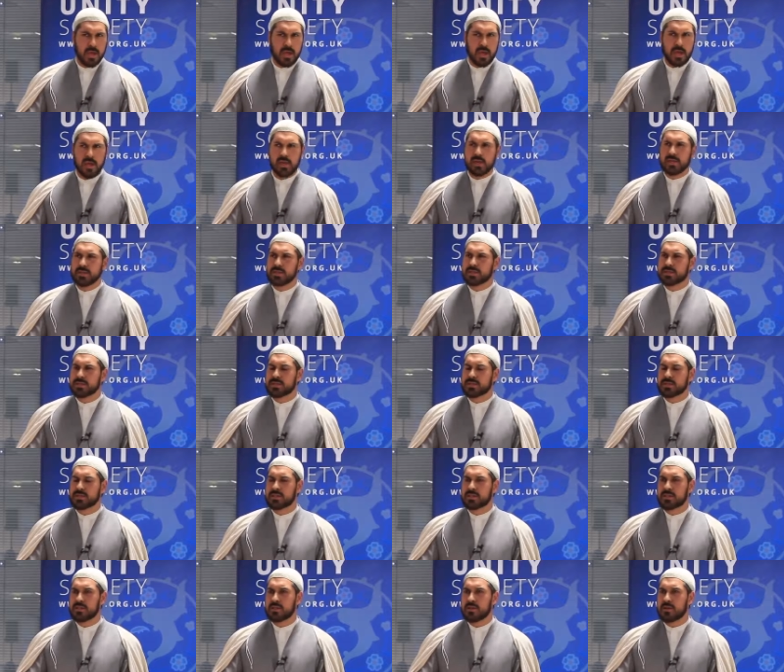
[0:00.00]

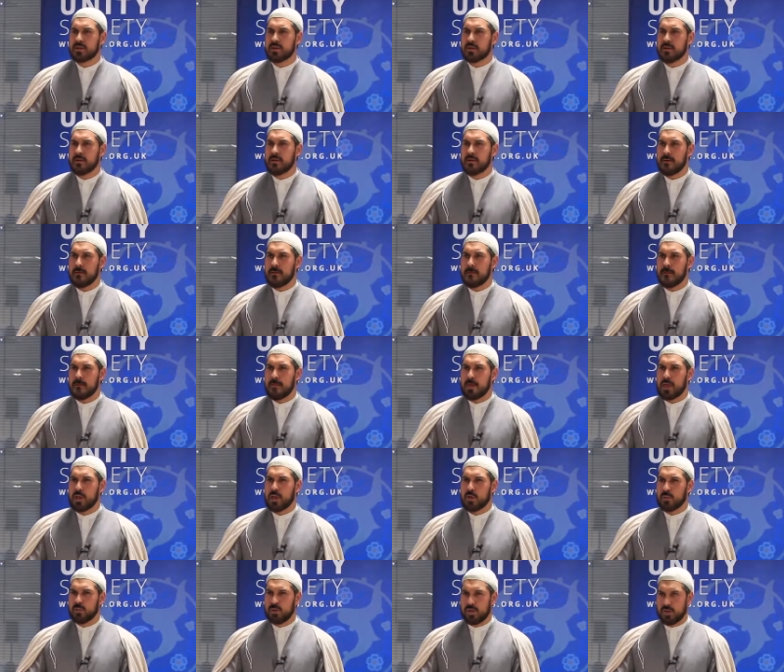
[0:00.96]
is,
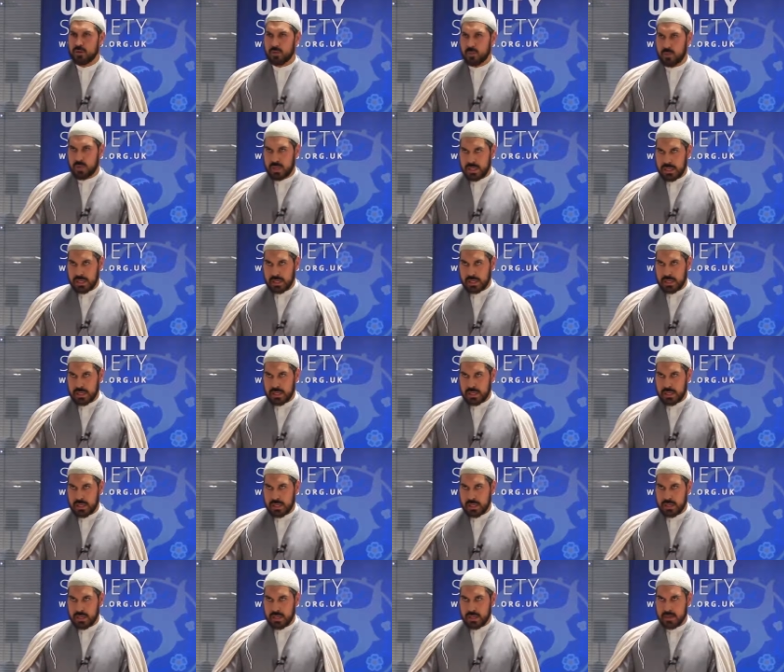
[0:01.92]
will we
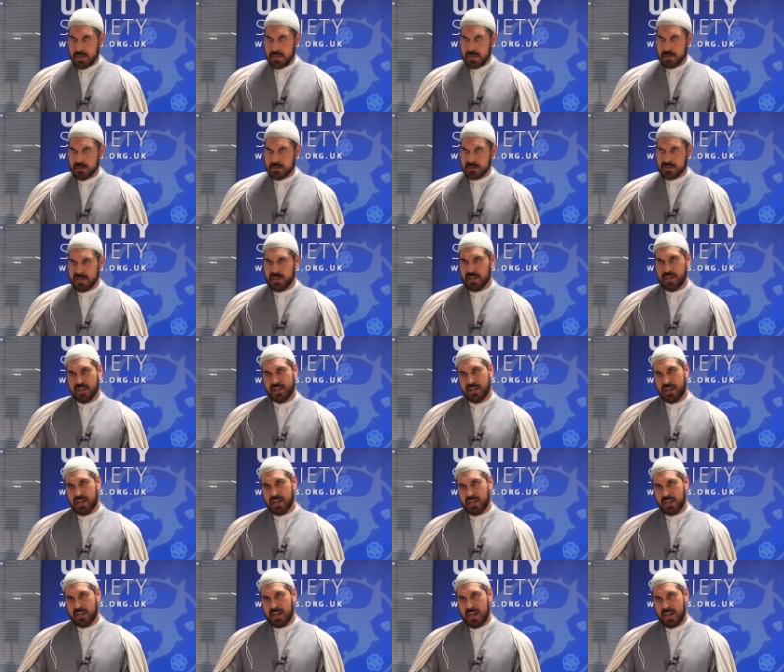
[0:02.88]
turn
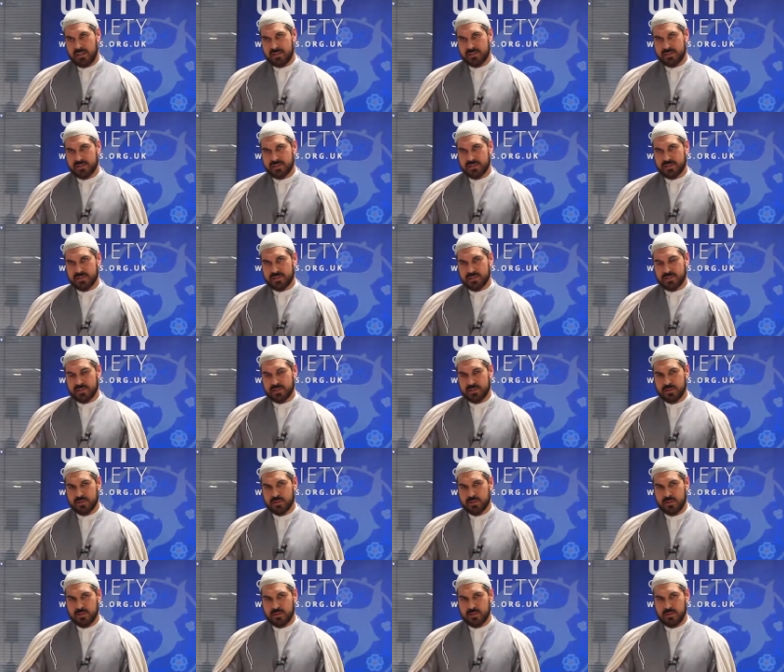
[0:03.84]
against
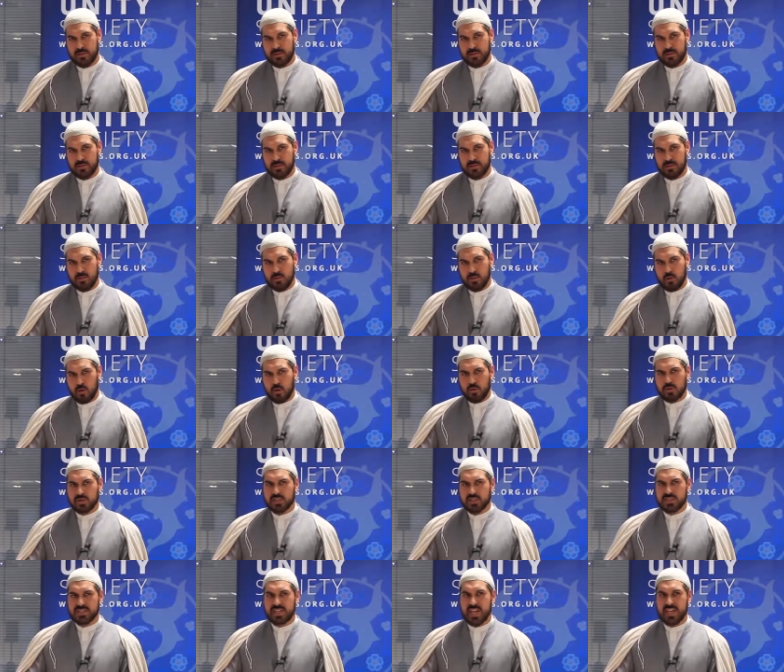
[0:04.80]
or
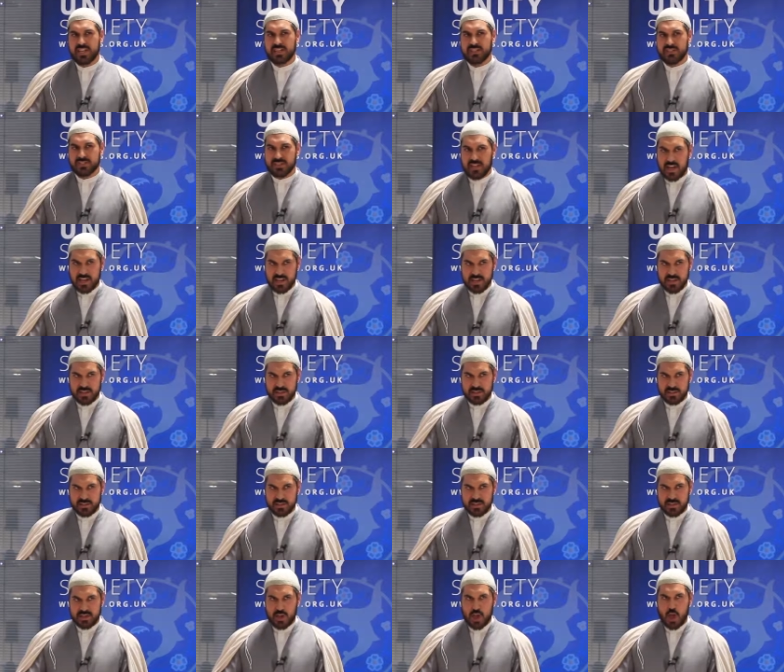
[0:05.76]
stay
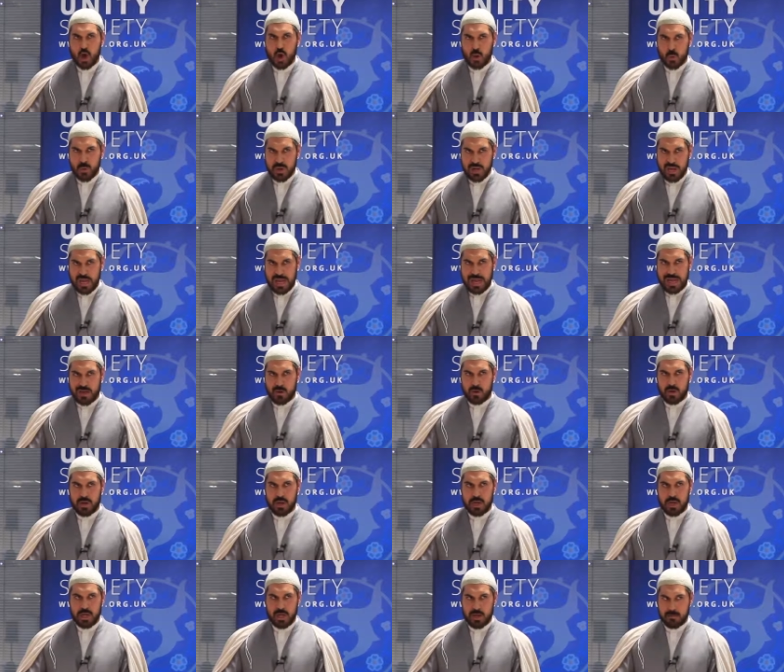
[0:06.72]
silent when
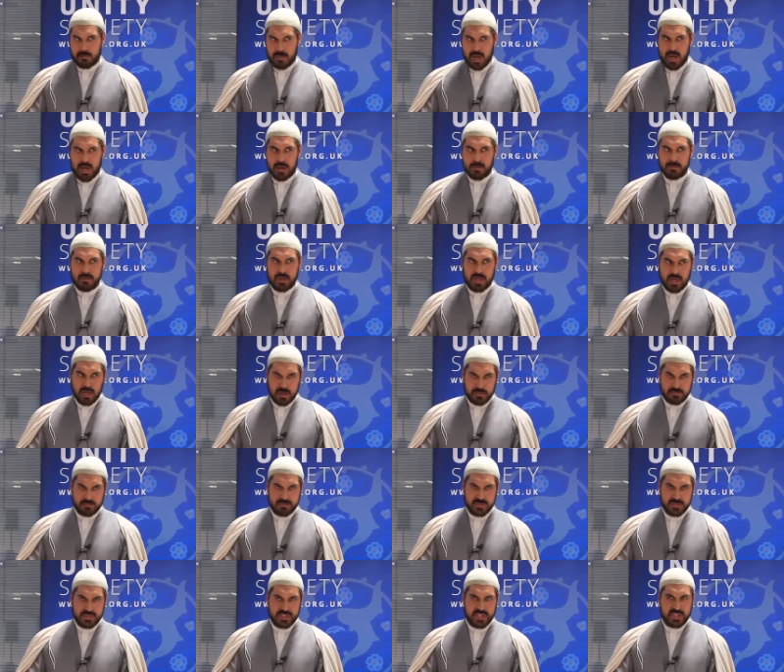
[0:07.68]
our Imam
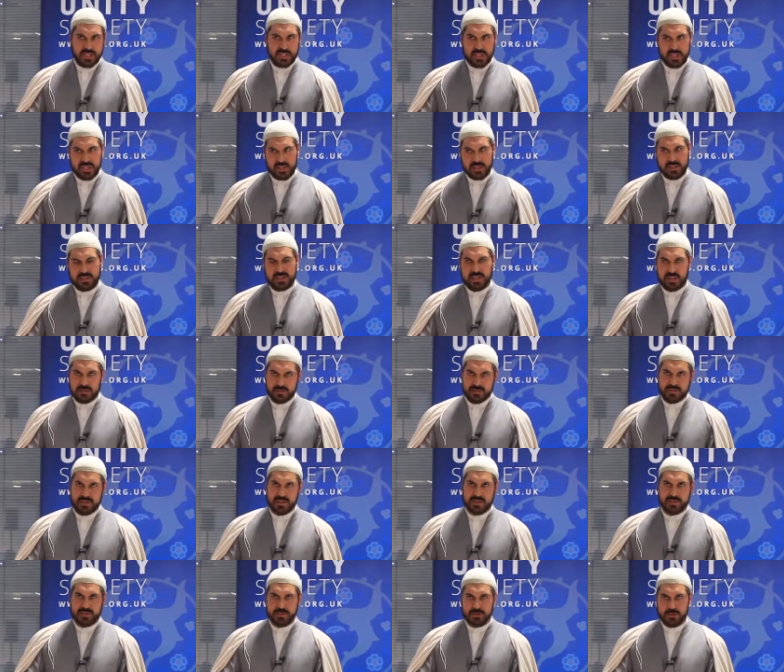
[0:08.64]
comes and he
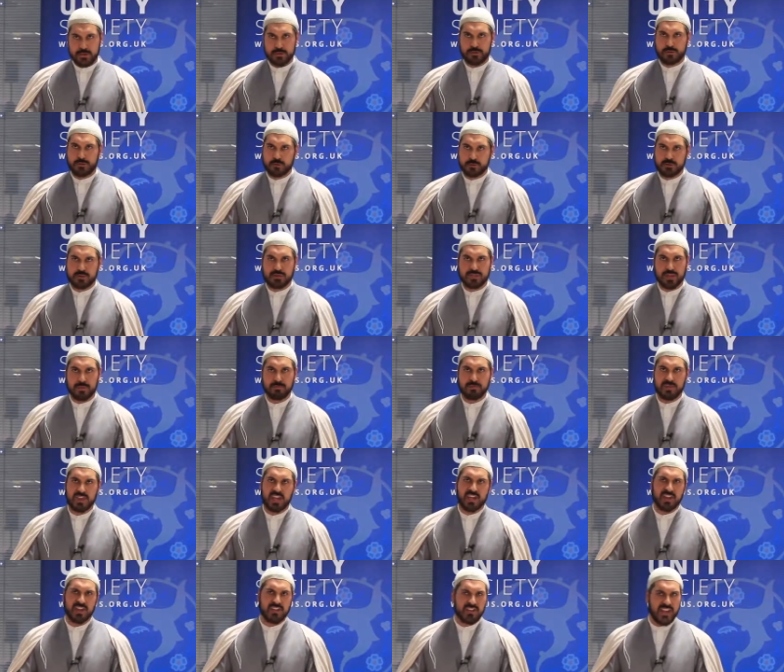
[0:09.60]
tells us to do
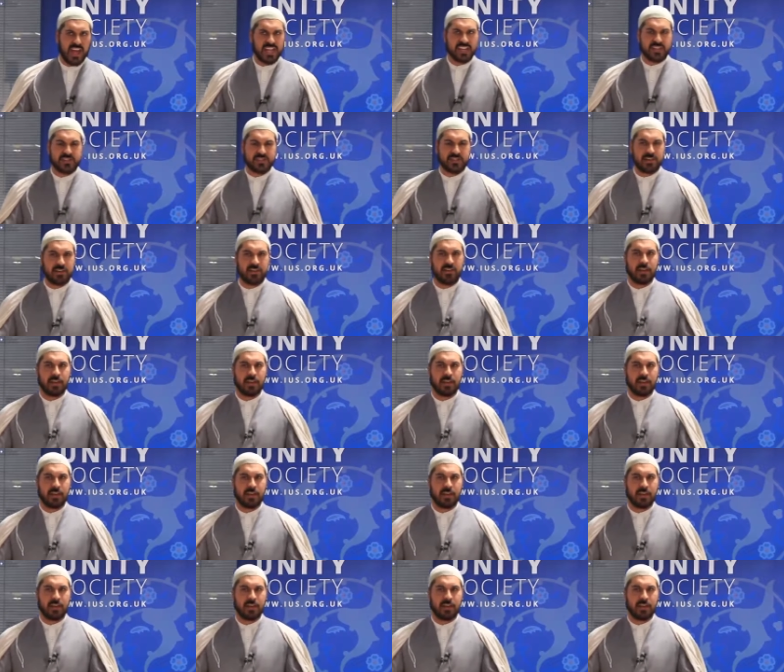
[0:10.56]
something that